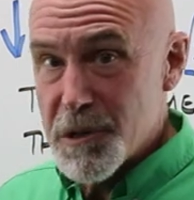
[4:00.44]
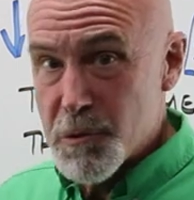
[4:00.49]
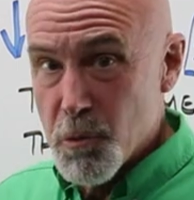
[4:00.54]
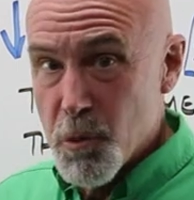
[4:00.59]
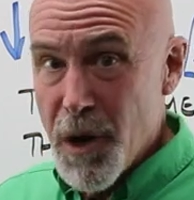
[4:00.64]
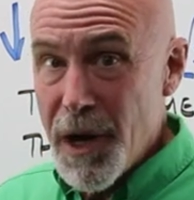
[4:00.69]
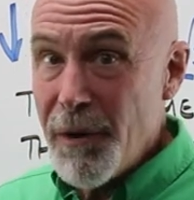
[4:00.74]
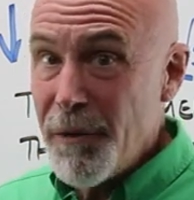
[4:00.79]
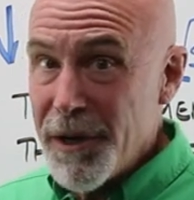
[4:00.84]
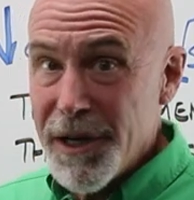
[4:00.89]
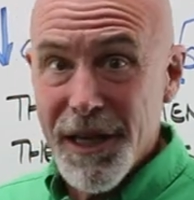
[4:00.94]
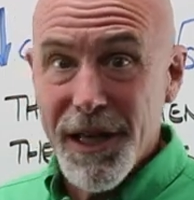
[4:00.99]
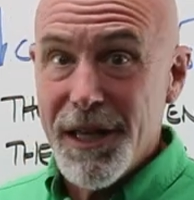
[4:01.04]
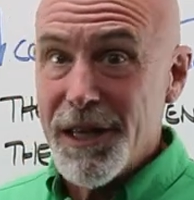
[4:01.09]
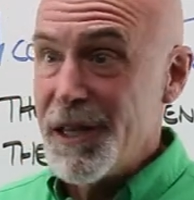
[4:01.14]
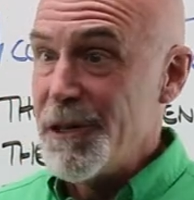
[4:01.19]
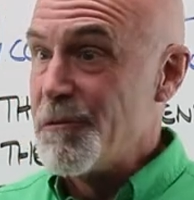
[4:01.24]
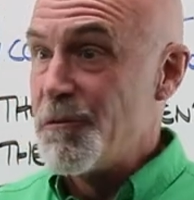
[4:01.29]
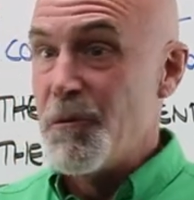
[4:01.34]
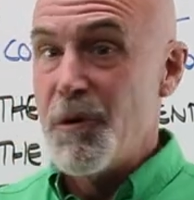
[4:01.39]
is wearing
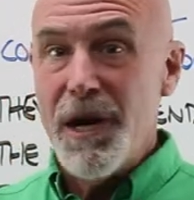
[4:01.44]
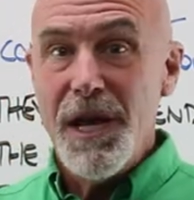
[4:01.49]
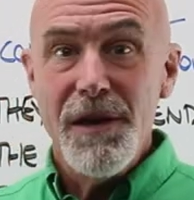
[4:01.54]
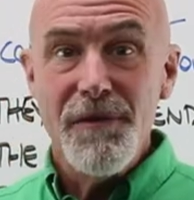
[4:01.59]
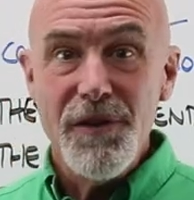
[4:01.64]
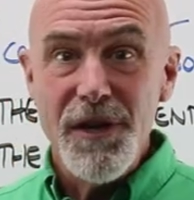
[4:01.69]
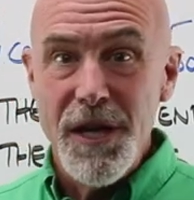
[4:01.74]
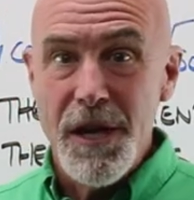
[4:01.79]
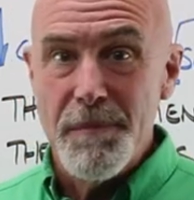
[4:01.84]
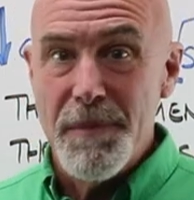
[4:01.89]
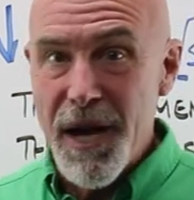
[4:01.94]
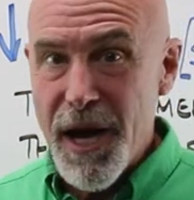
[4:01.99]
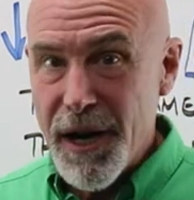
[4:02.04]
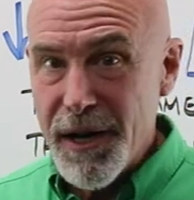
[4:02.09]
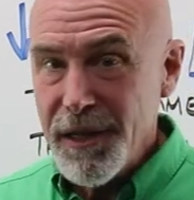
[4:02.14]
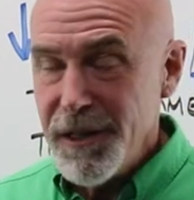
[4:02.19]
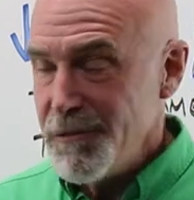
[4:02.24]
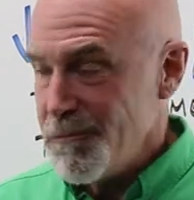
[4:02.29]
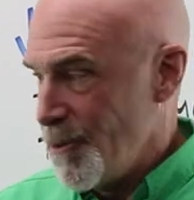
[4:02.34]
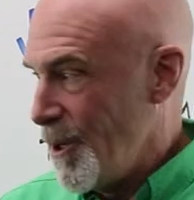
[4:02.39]
it and raving about
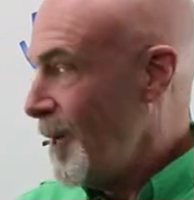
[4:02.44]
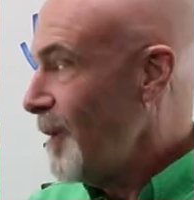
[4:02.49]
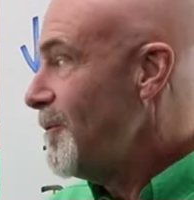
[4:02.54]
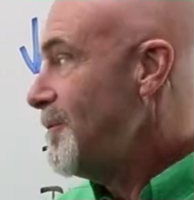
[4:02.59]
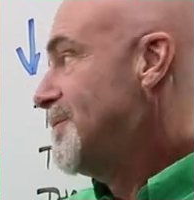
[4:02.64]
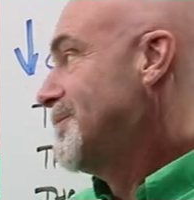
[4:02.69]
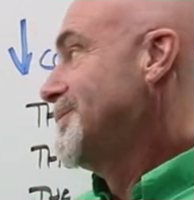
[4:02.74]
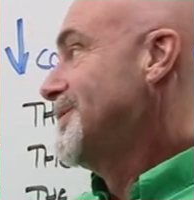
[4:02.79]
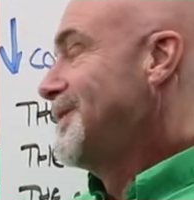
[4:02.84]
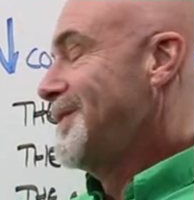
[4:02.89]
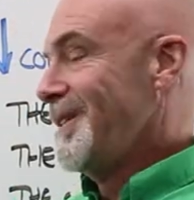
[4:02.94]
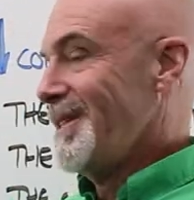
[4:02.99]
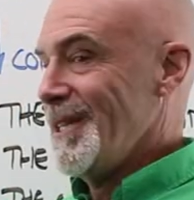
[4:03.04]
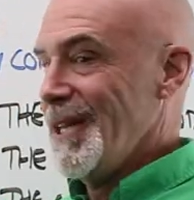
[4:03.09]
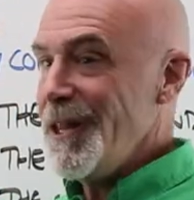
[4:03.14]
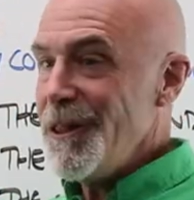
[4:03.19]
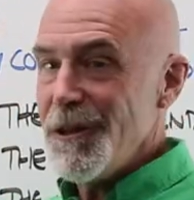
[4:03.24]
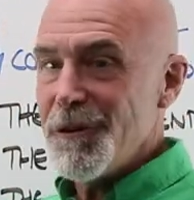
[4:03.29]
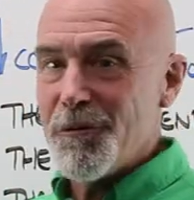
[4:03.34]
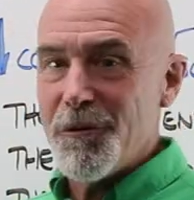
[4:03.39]
it, well,
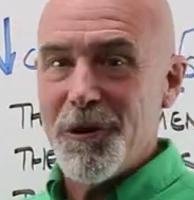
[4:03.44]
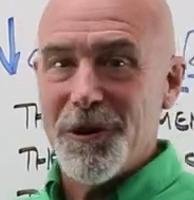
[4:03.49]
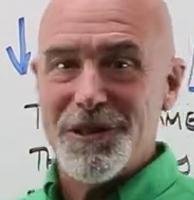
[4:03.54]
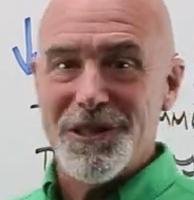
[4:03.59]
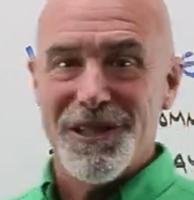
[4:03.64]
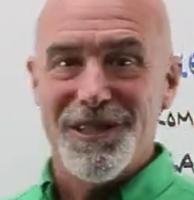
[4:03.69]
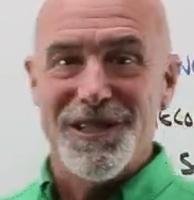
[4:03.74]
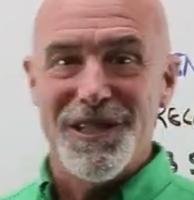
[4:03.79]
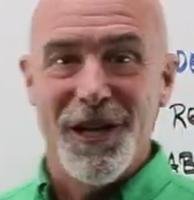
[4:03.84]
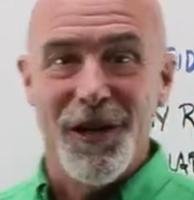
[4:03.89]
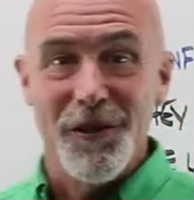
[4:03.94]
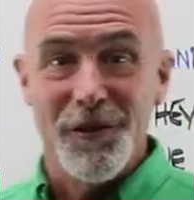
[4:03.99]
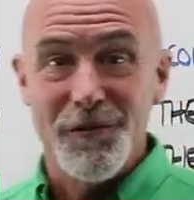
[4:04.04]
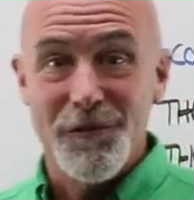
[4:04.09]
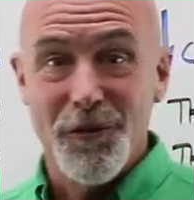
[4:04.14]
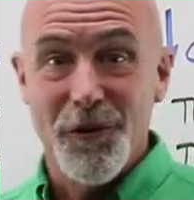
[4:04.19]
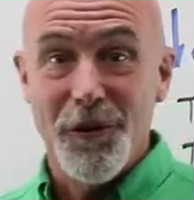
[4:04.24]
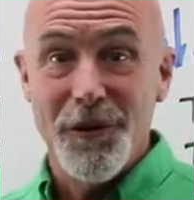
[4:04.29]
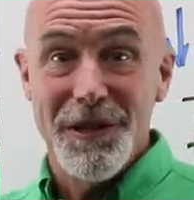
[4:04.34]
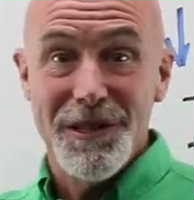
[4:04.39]
yell across the sales
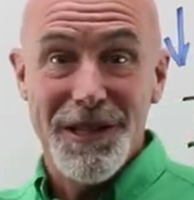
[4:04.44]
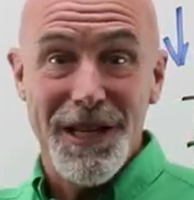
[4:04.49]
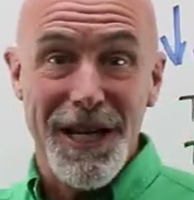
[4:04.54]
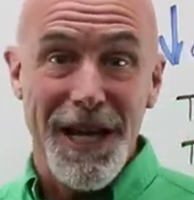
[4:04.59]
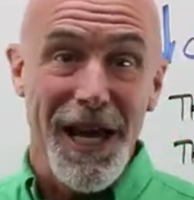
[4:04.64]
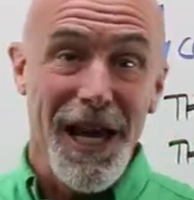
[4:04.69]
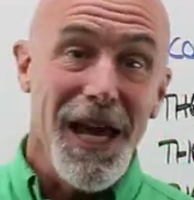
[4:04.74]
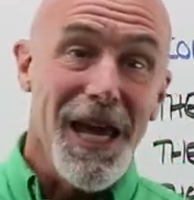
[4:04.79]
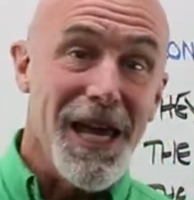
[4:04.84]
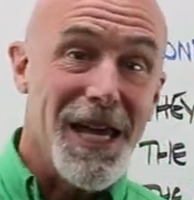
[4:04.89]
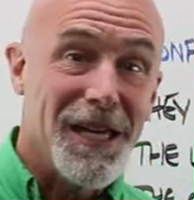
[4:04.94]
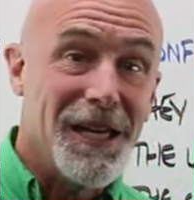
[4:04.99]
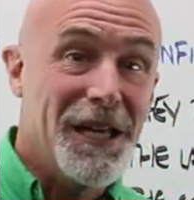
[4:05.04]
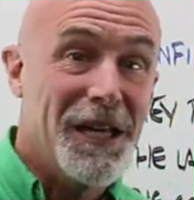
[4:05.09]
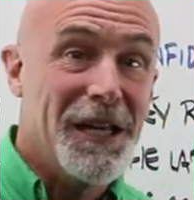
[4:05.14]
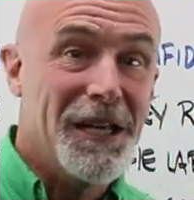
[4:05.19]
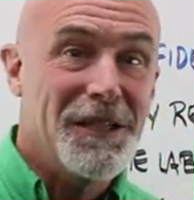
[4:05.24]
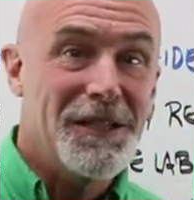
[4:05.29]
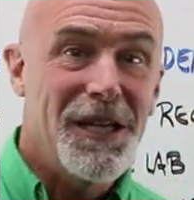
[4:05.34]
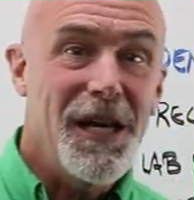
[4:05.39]
floor and say, hey,
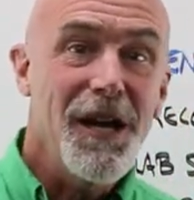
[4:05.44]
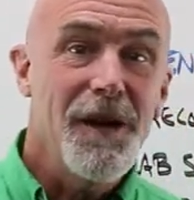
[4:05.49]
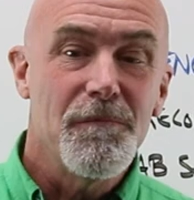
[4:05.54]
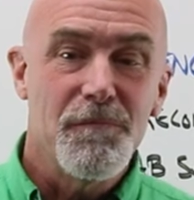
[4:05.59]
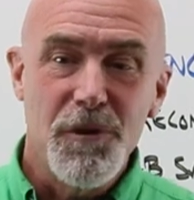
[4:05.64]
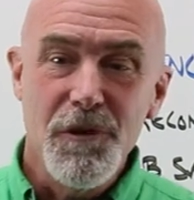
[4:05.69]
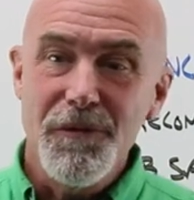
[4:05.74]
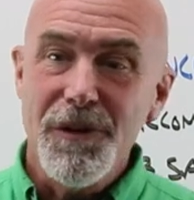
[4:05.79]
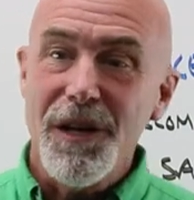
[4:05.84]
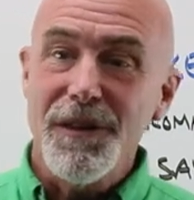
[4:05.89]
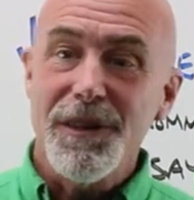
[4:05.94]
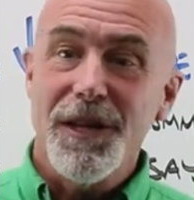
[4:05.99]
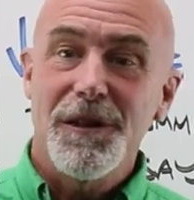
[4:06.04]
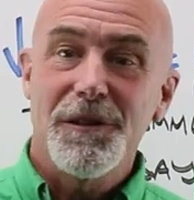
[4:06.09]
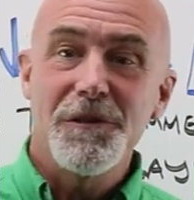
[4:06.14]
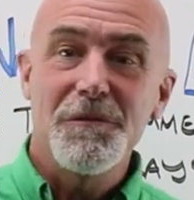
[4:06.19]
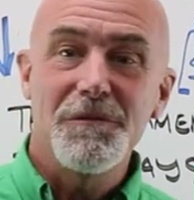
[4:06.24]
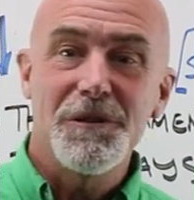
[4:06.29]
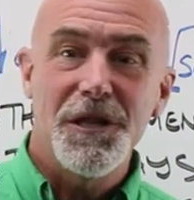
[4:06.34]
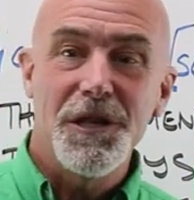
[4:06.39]
Deb, you've got that
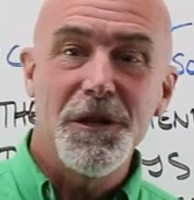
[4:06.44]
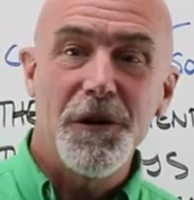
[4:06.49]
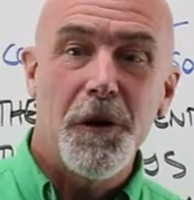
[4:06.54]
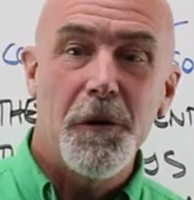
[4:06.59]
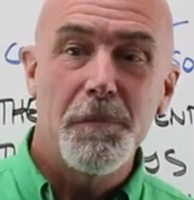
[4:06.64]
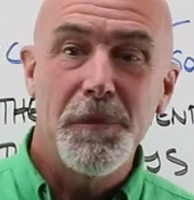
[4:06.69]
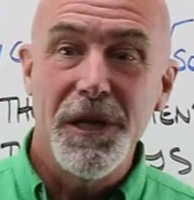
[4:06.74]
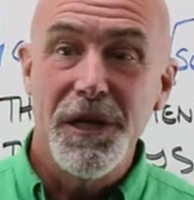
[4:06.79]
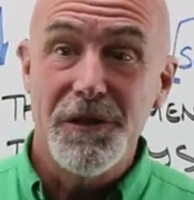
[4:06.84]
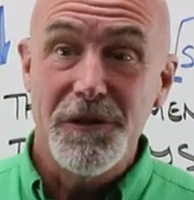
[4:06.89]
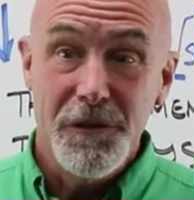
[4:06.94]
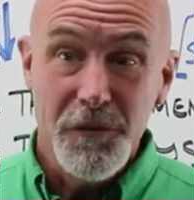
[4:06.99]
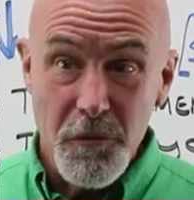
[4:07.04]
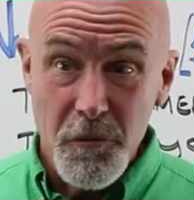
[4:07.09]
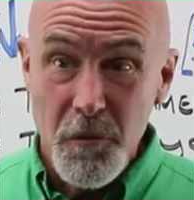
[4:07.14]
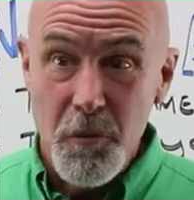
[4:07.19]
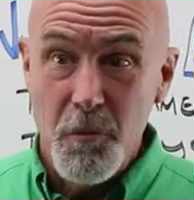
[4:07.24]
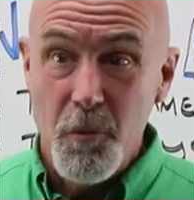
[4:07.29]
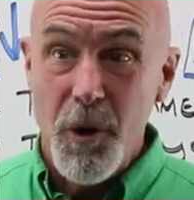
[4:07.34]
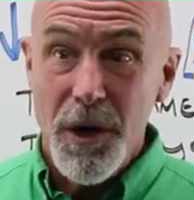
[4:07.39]
new
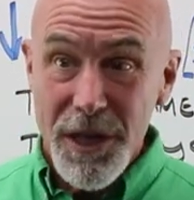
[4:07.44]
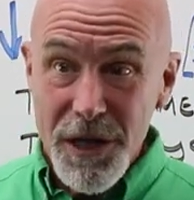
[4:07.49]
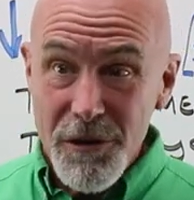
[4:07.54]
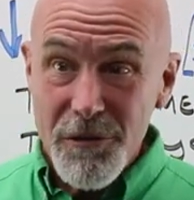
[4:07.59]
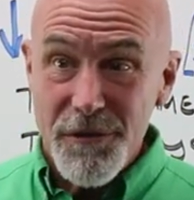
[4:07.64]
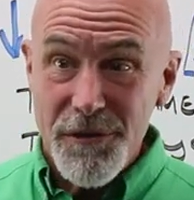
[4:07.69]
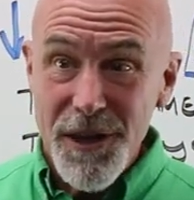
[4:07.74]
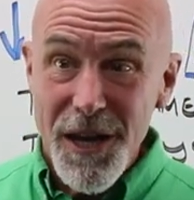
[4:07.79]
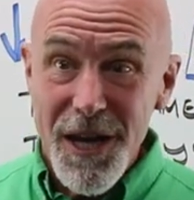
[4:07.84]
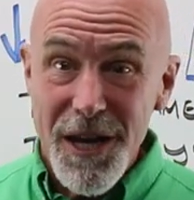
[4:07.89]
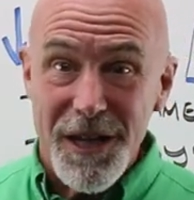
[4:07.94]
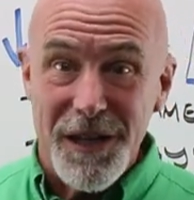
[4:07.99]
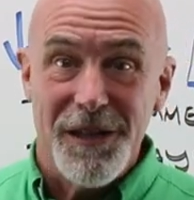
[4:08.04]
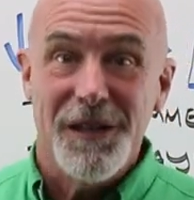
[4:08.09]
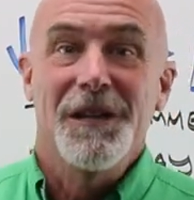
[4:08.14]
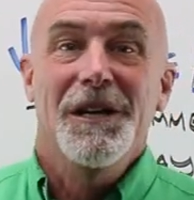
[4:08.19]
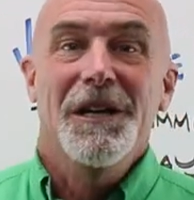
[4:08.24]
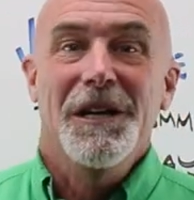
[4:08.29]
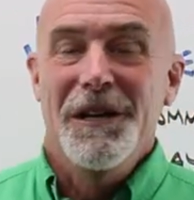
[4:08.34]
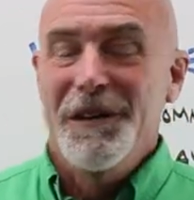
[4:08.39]
DRP2. What do you think?